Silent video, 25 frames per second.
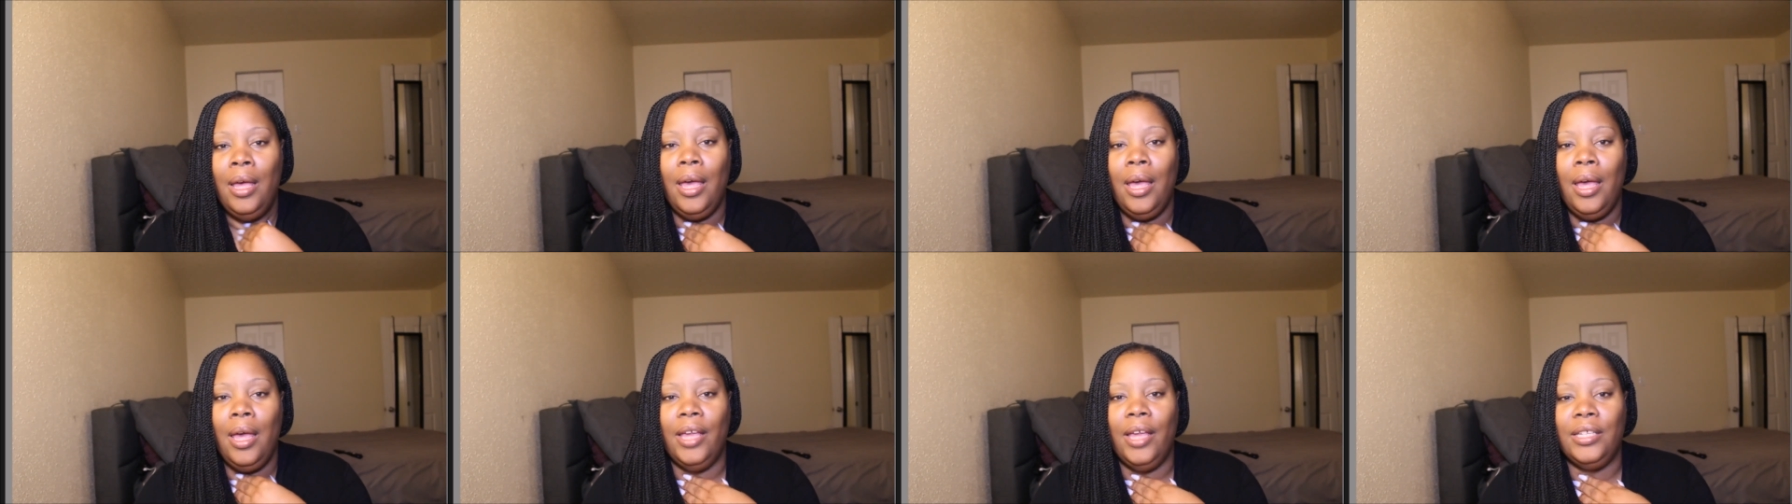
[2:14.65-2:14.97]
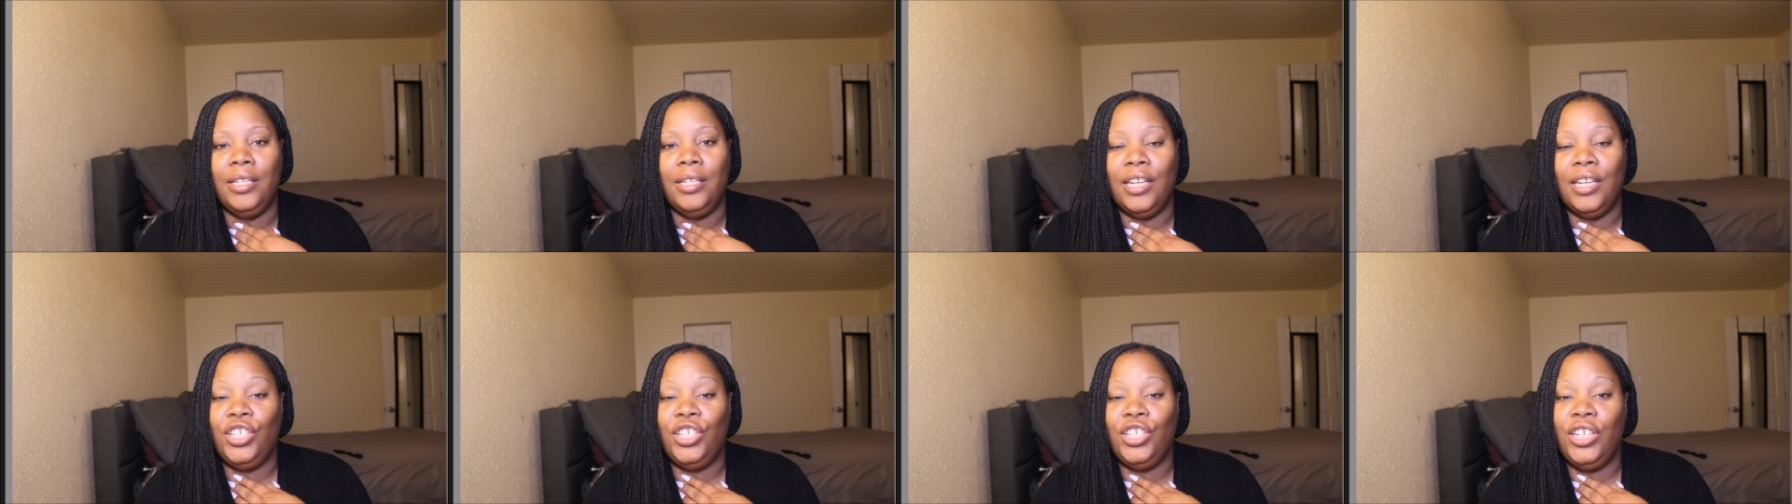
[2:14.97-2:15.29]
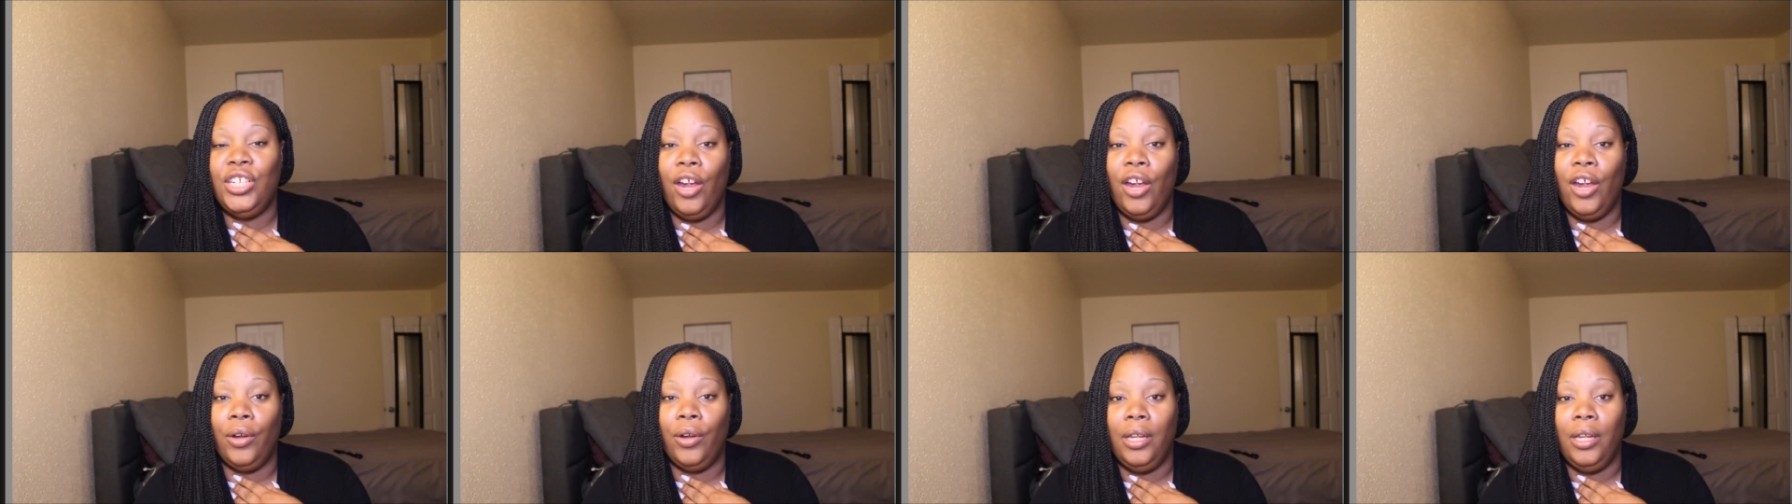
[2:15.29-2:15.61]
And said, it's
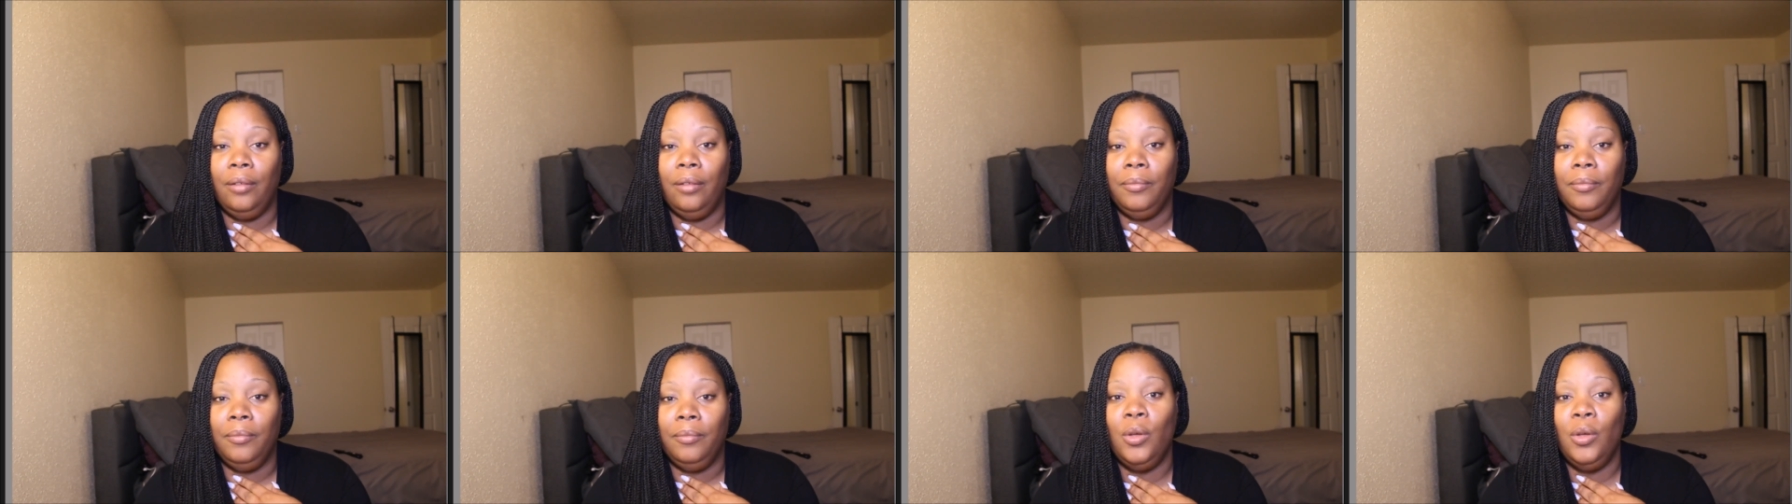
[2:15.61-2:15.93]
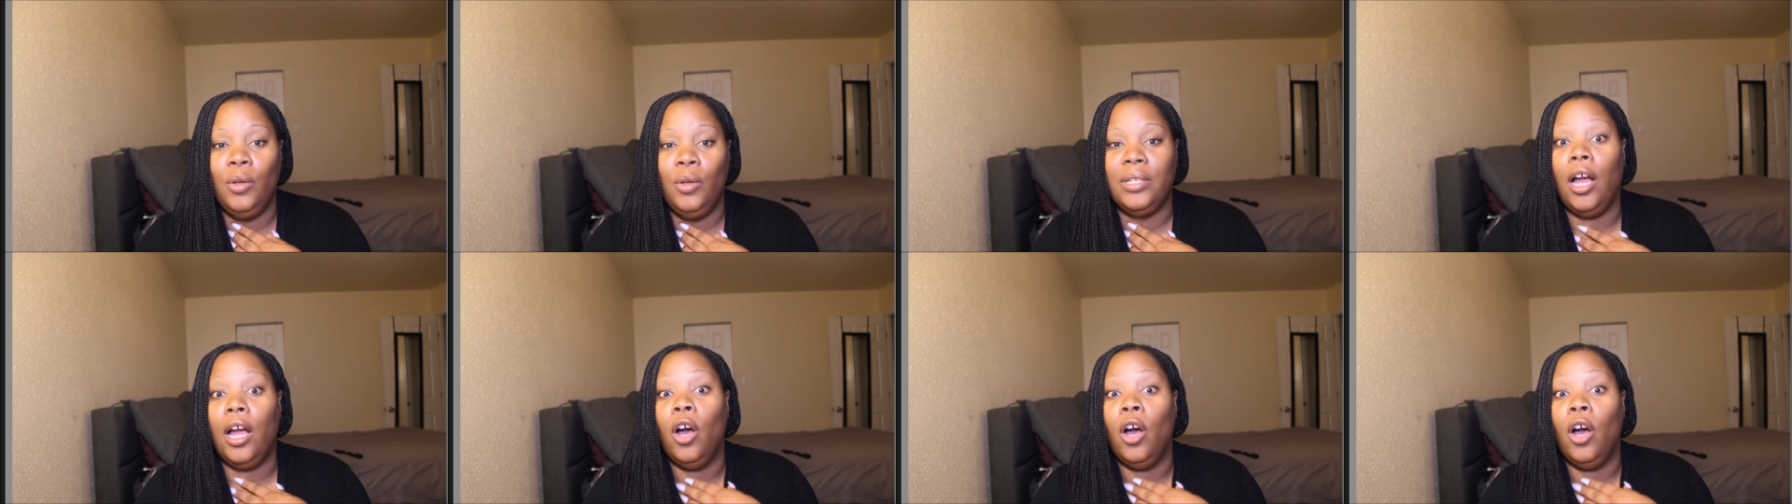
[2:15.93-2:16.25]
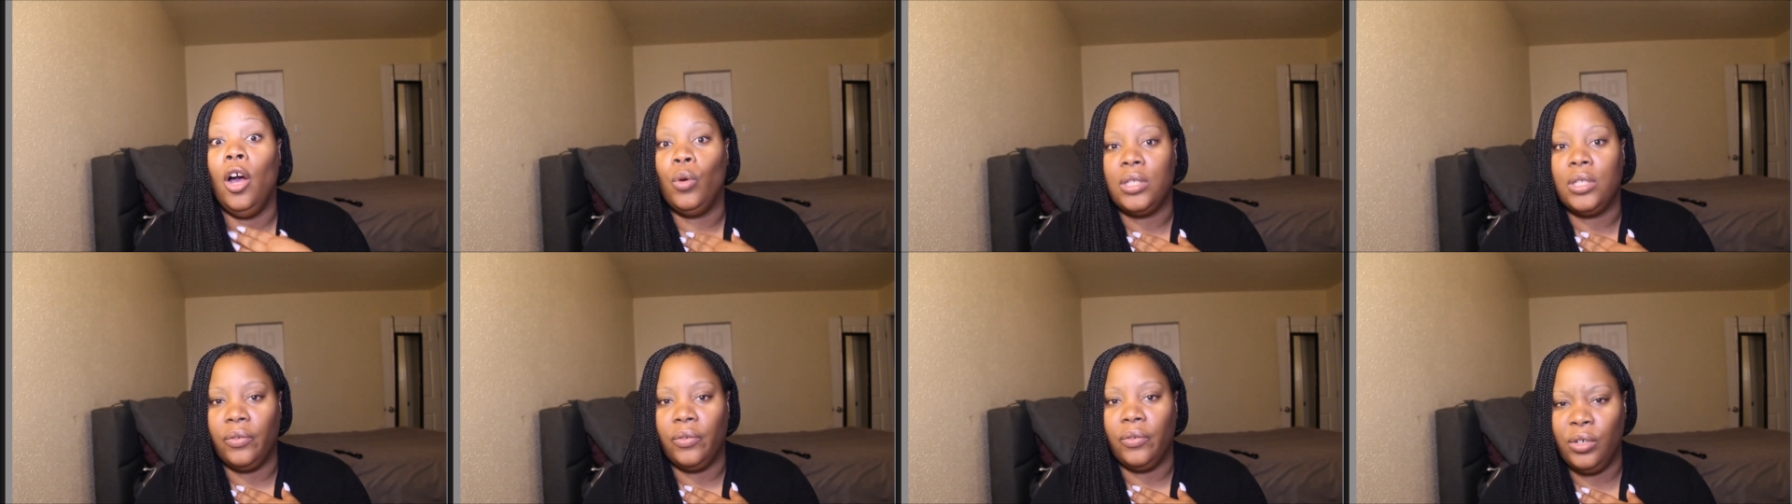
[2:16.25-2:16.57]
Charity. He was like,
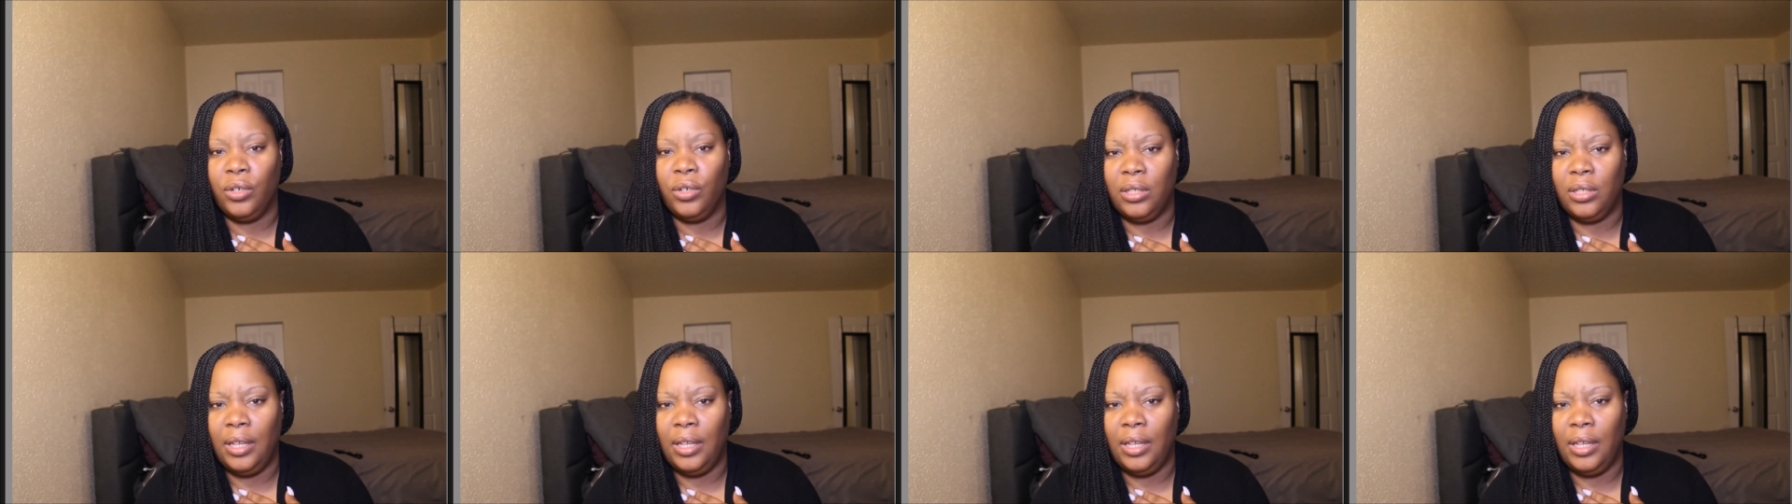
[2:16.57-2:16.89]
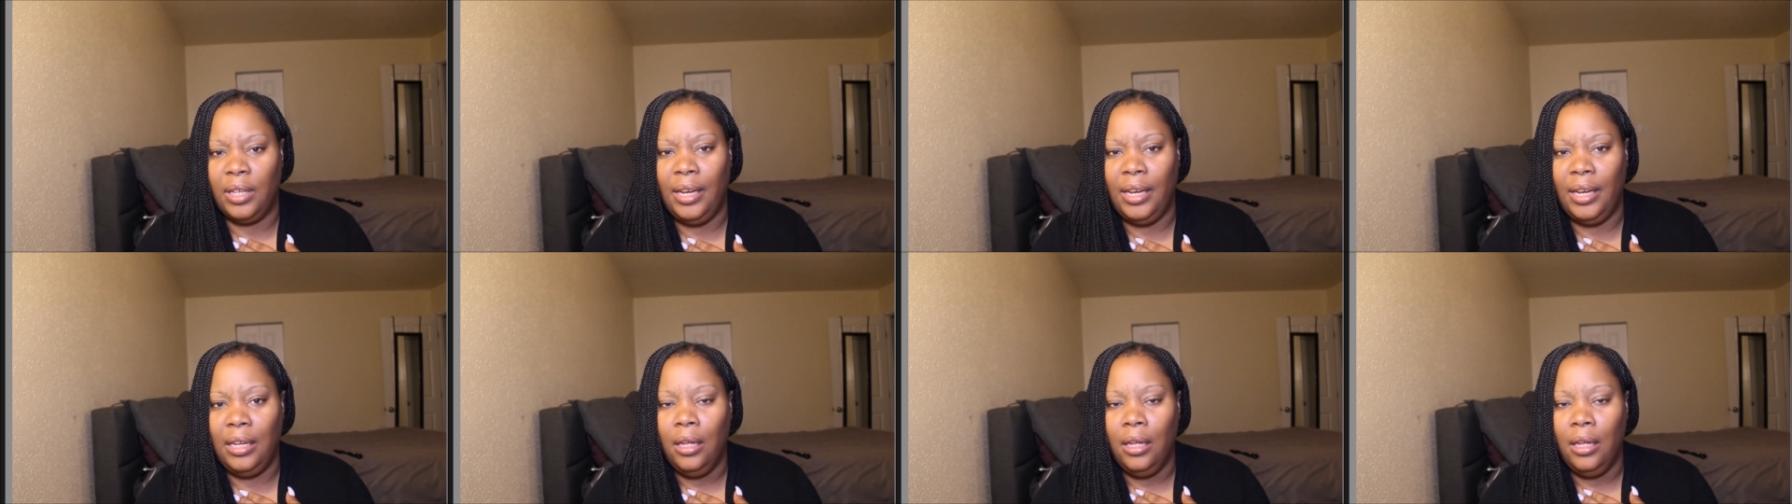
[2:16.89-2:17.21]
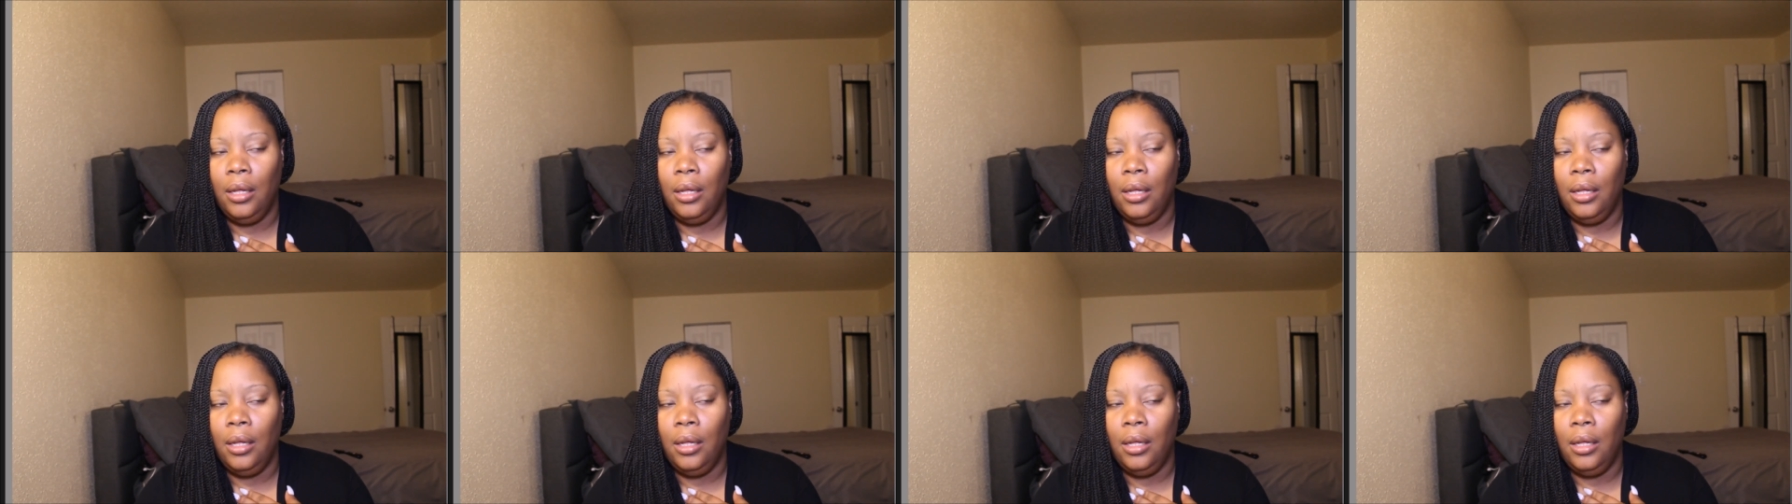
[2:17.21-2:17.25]
oh, it's the First Lady?